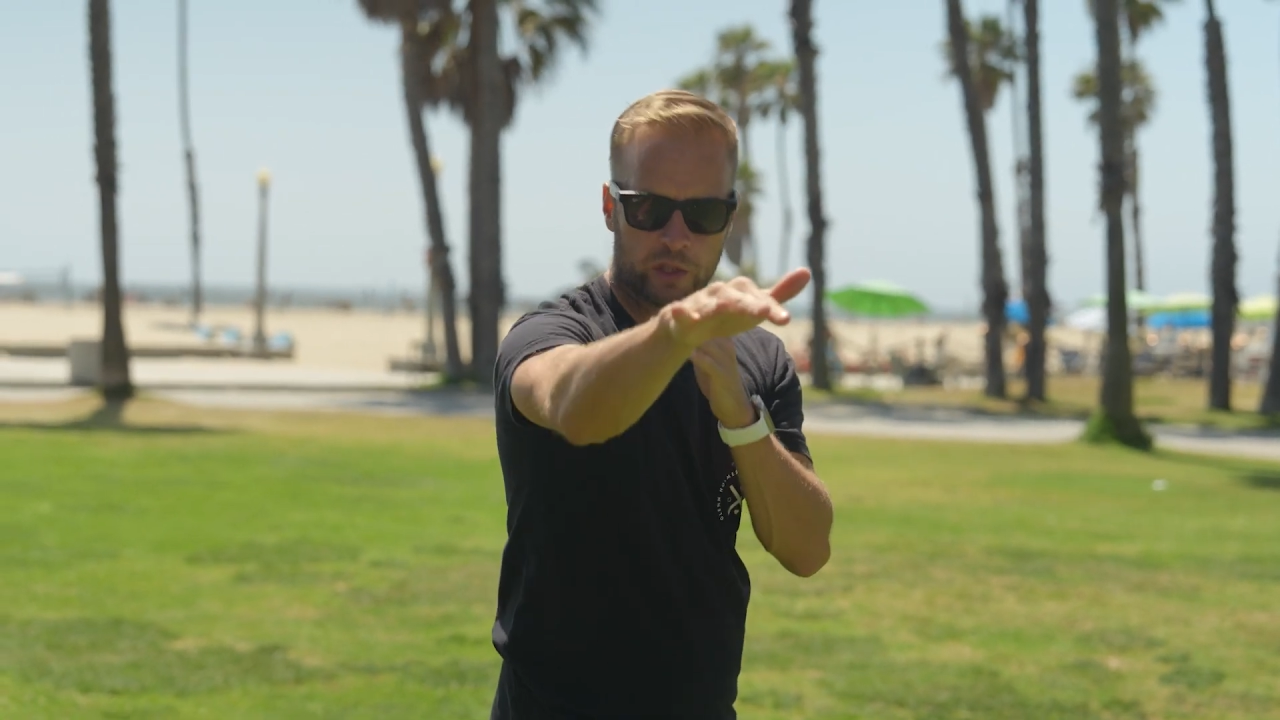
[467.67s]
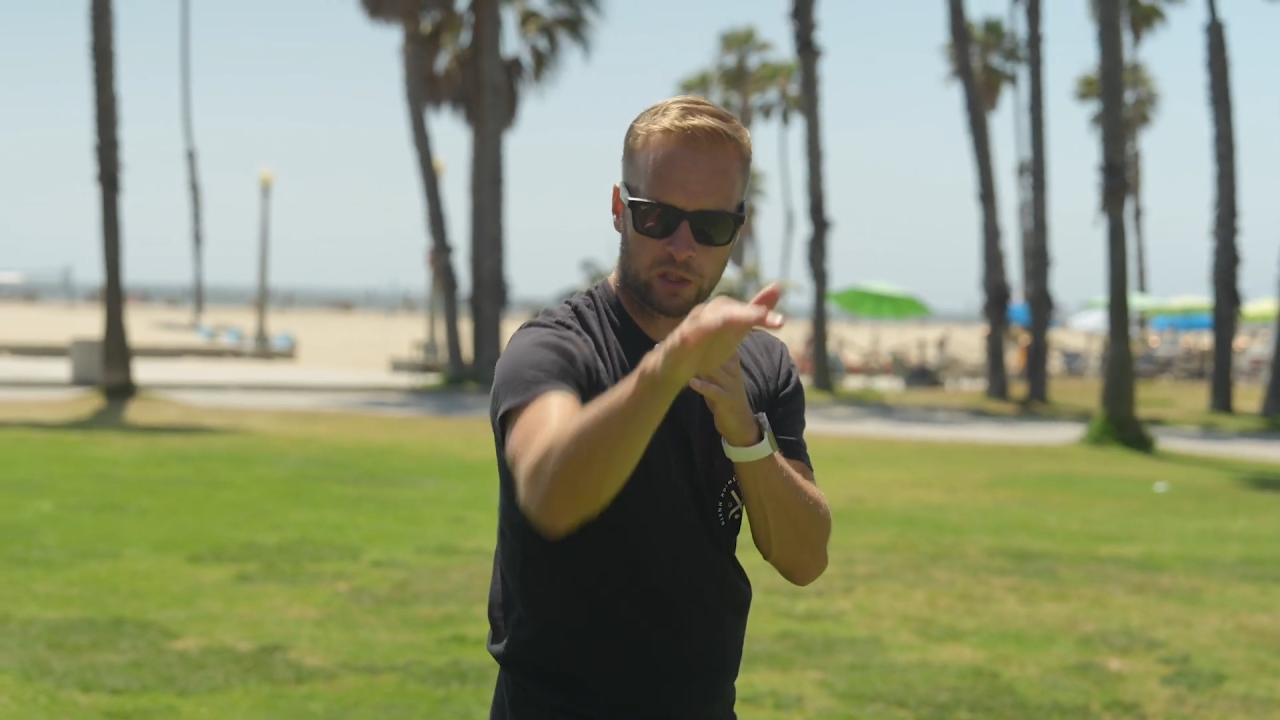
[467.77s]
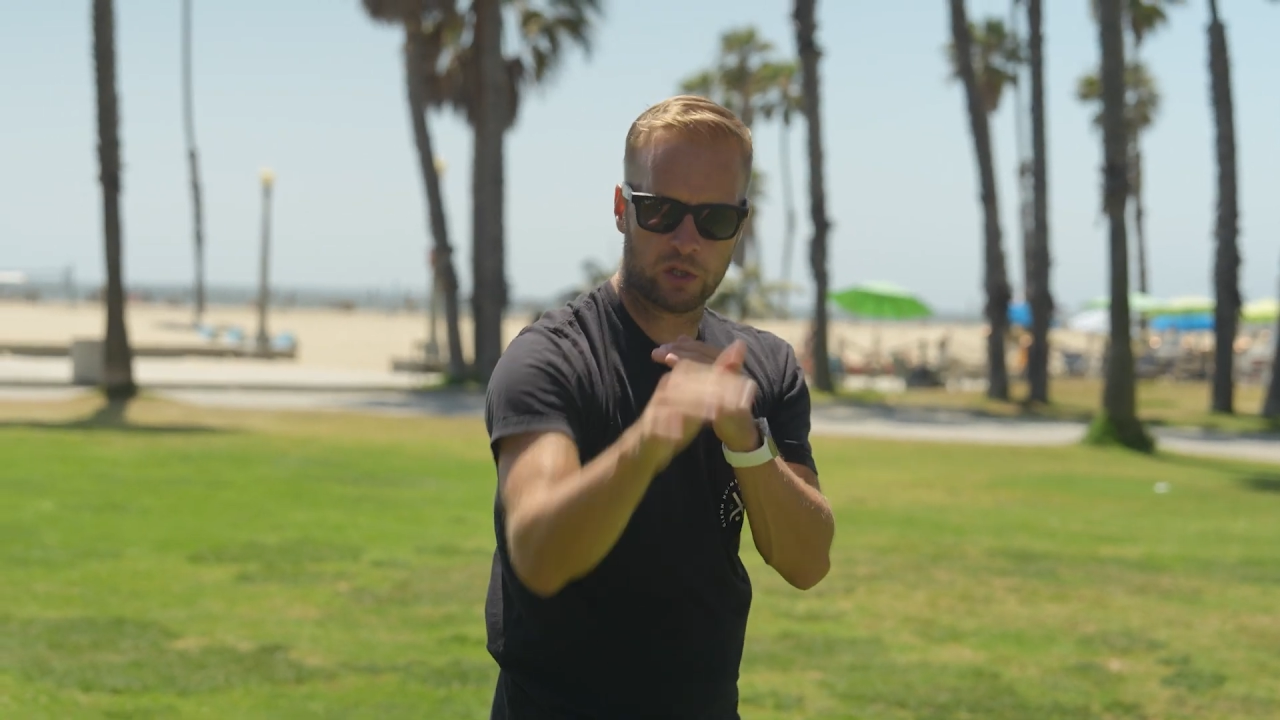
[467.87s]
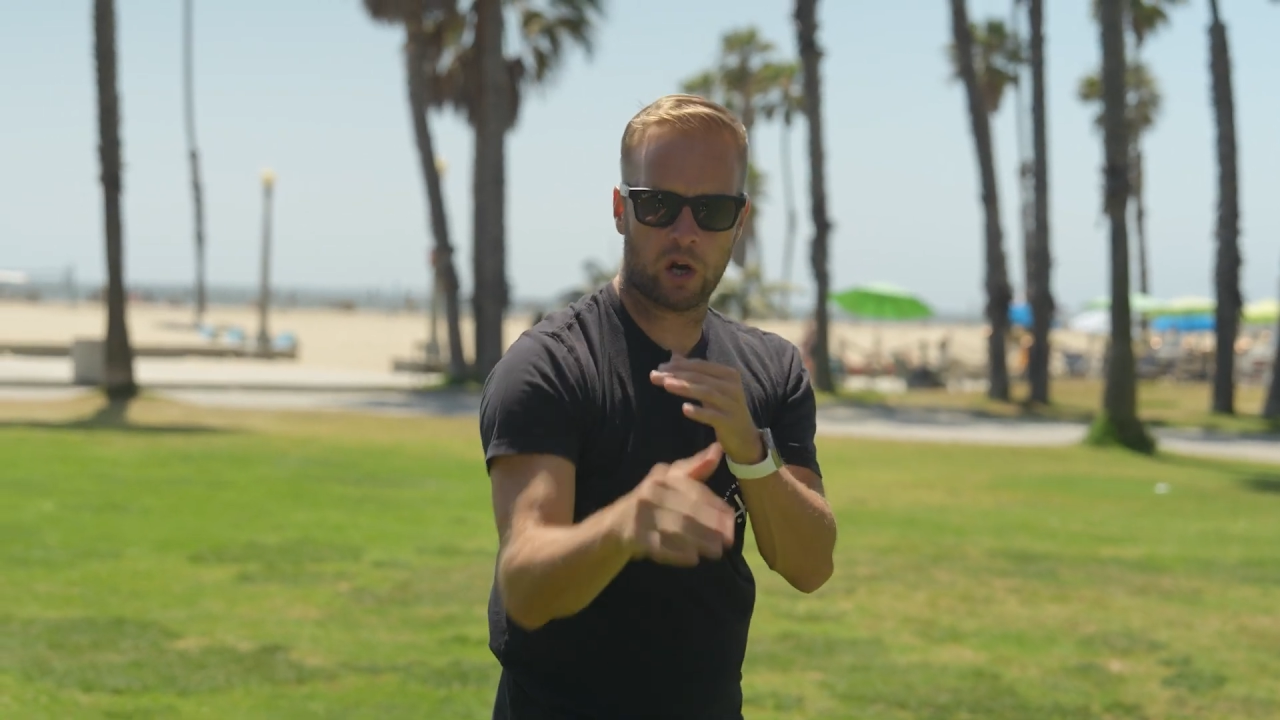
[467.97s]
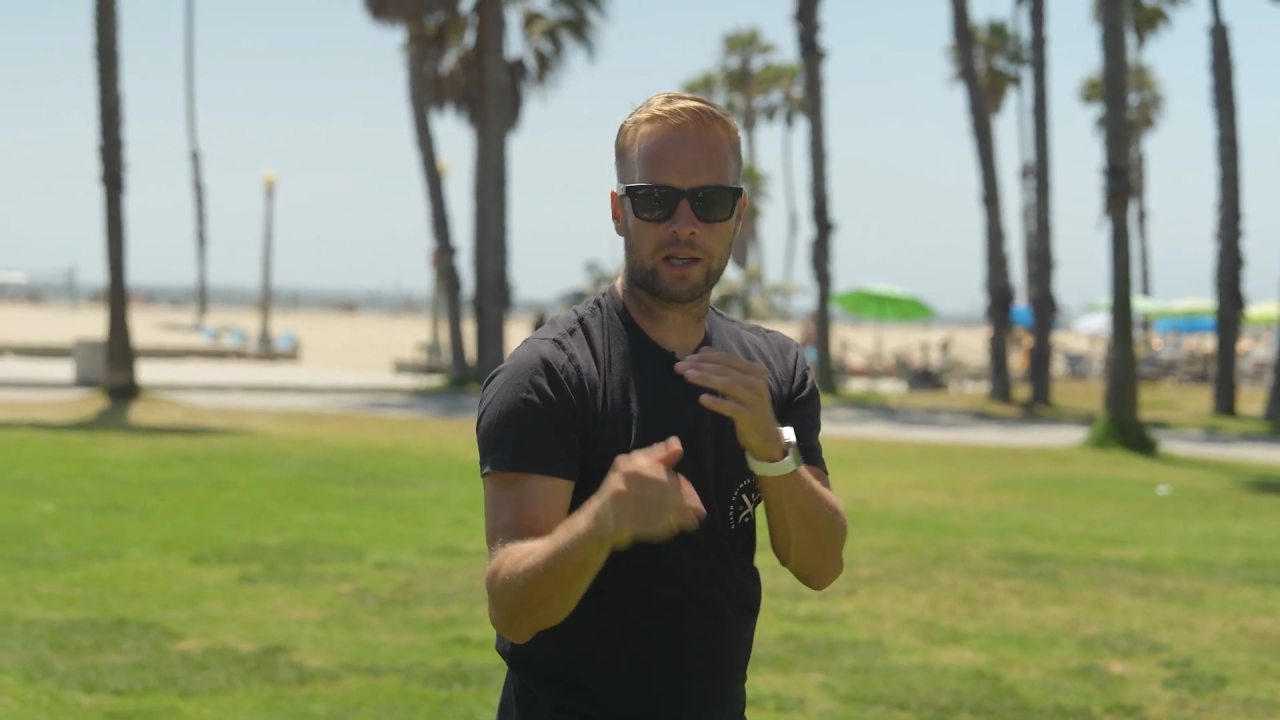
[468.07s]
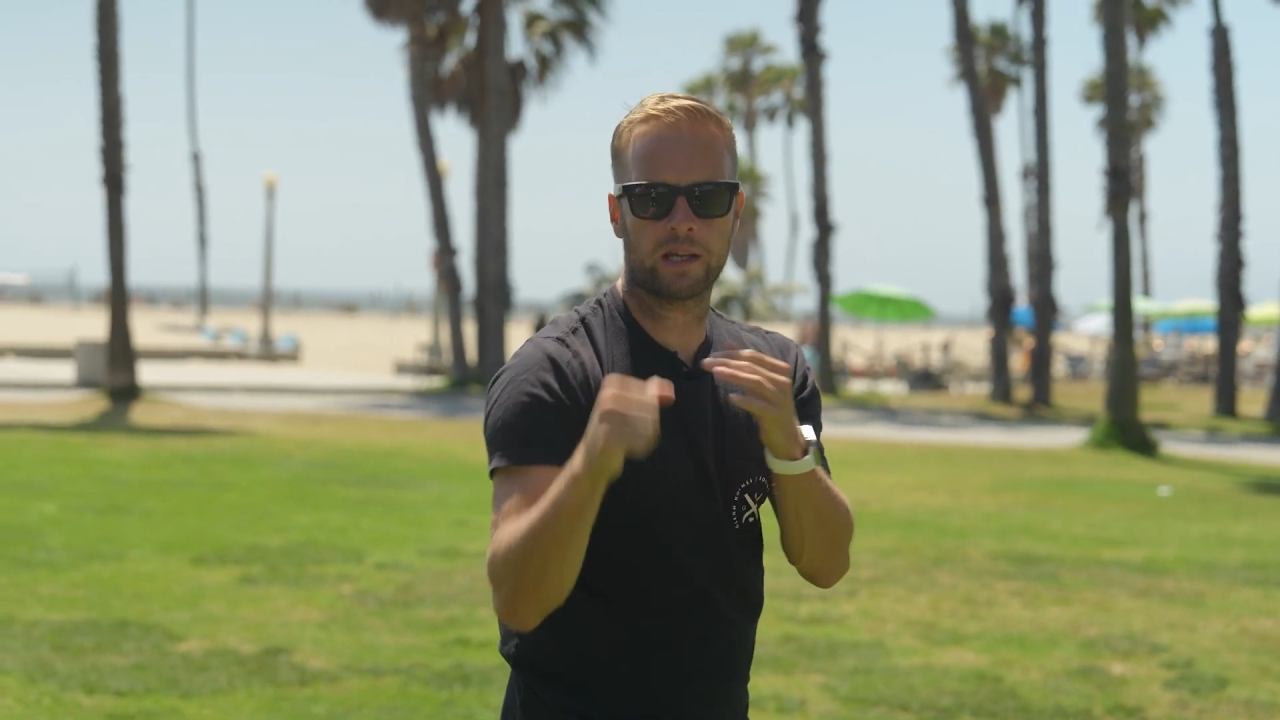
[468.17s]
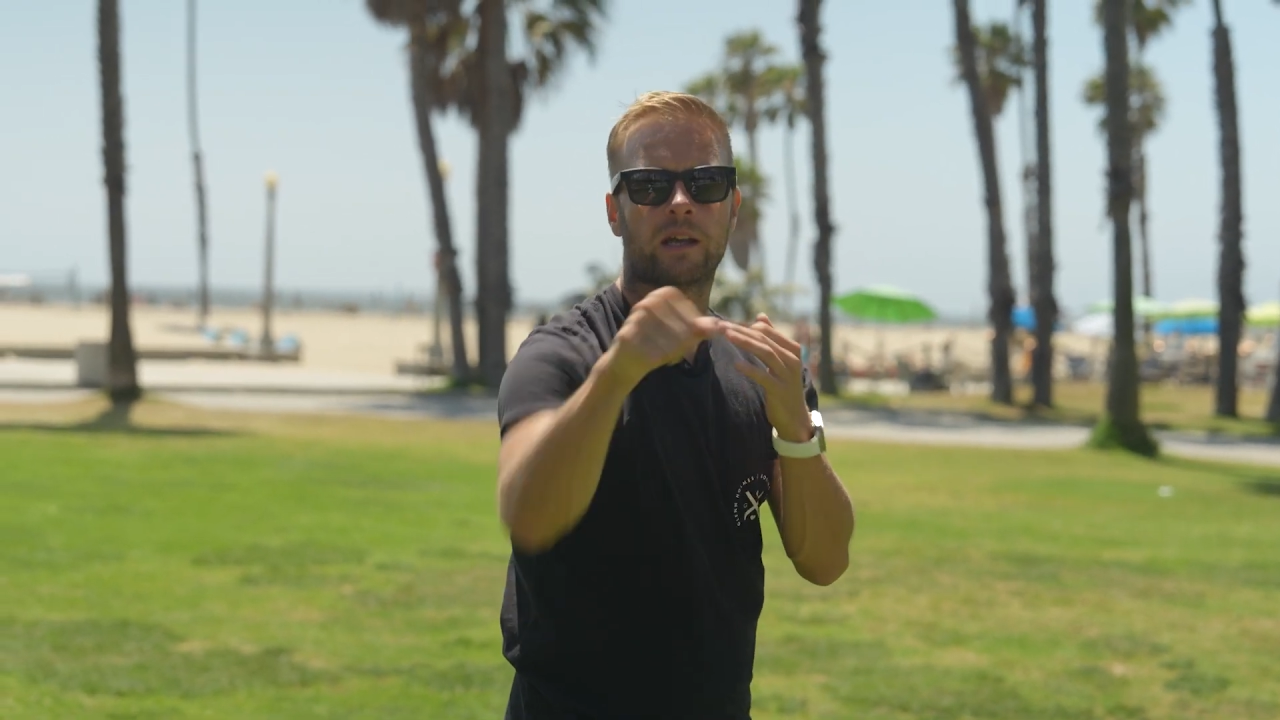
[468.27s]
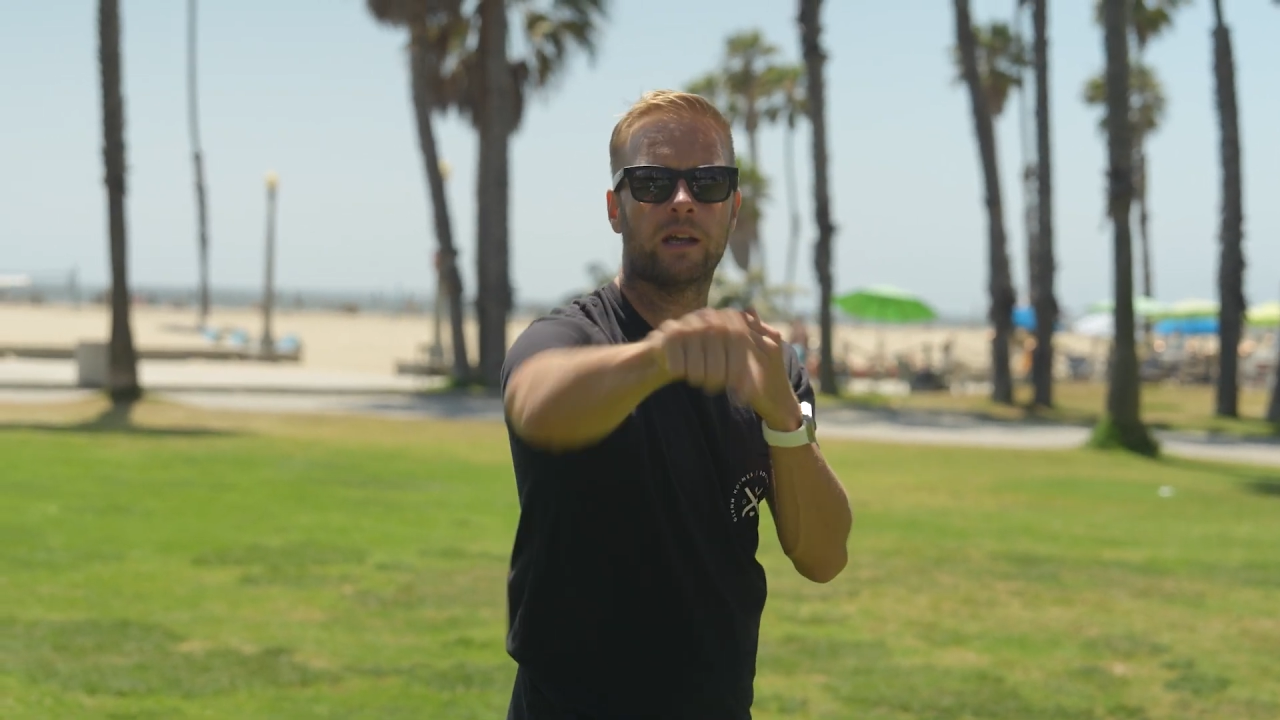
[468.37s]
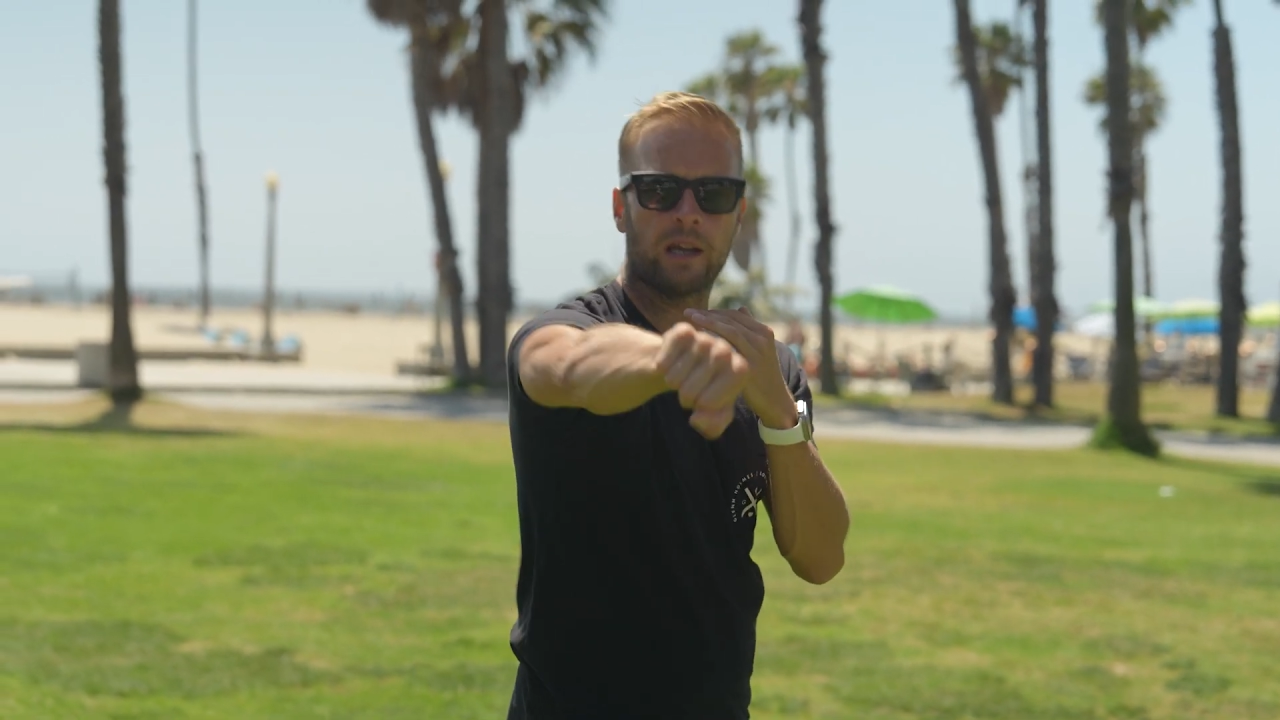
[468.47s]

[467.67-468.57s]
to target,